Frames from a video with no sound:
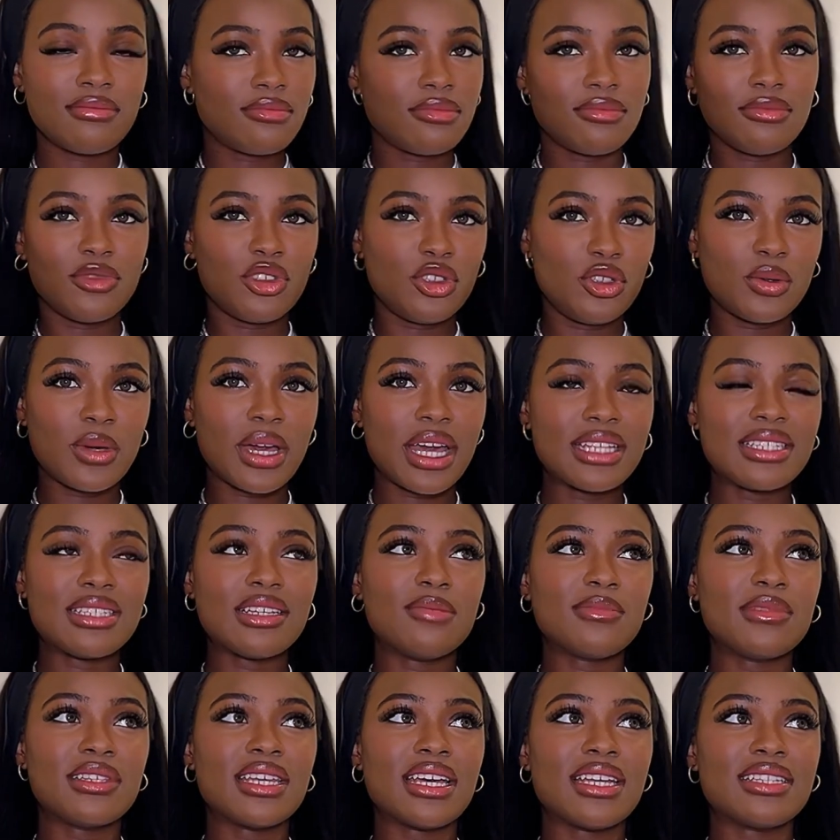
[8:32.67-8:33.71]
You can't tell
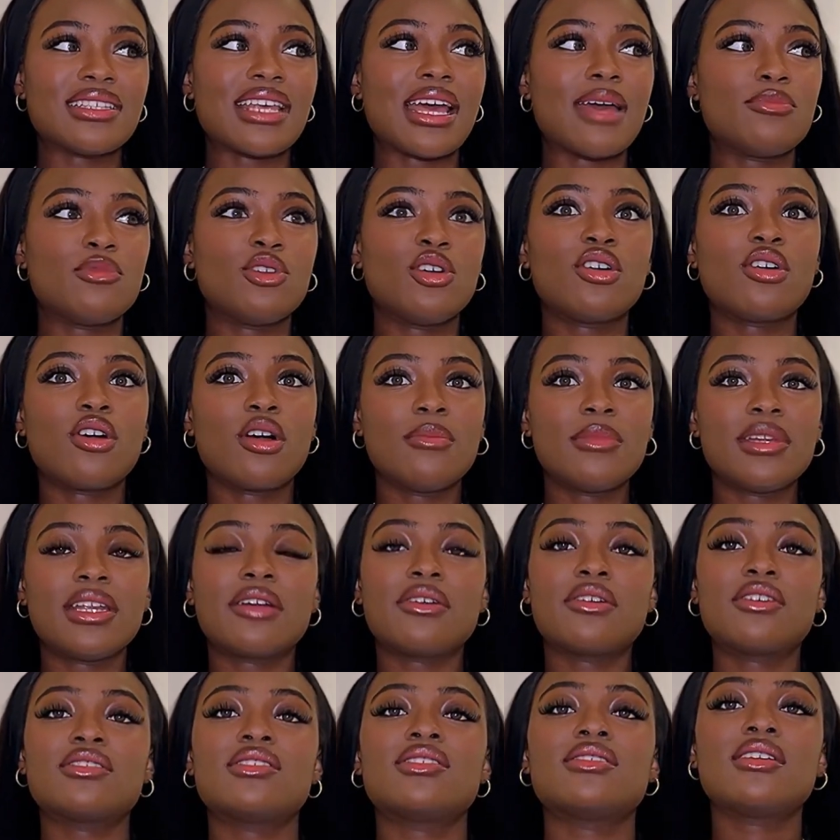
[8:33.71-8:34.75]
me that I'm not coming
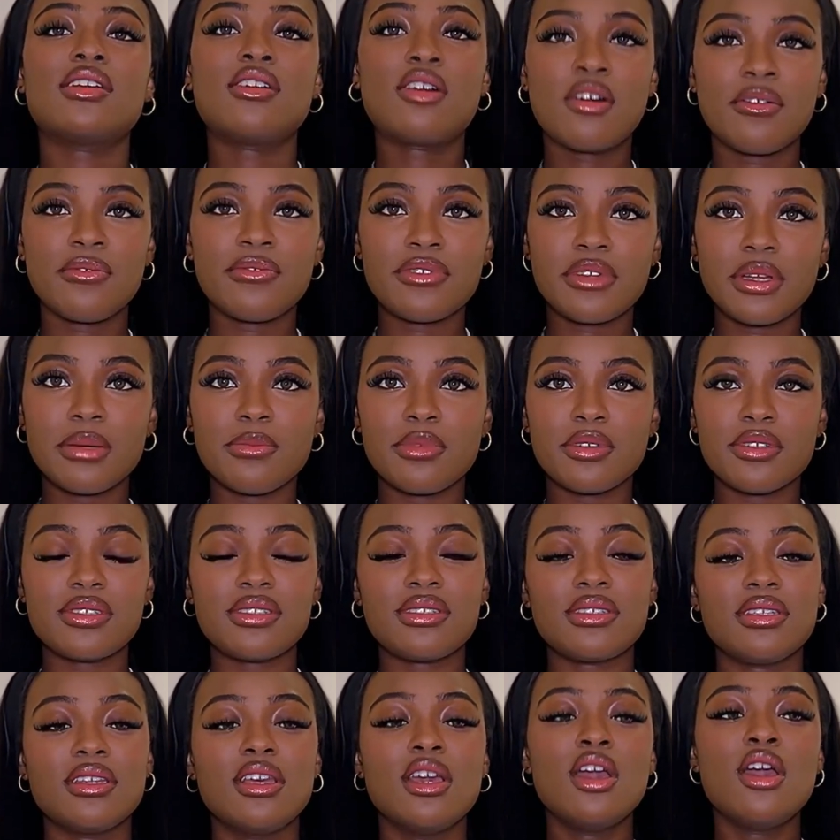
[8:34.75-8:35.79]
across as a confident
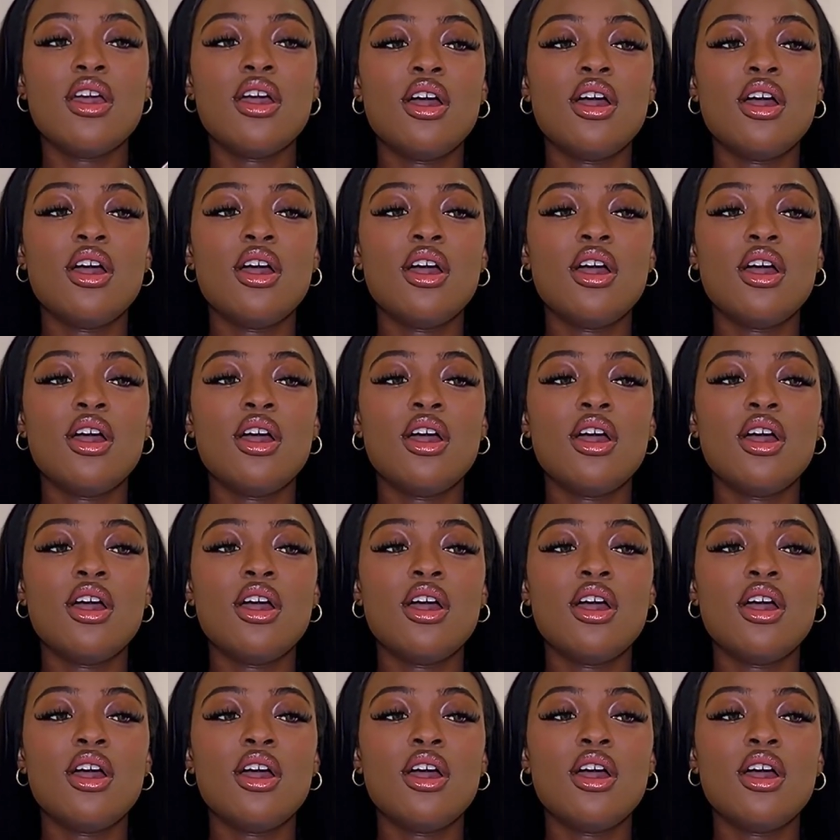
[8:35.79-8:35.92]
person.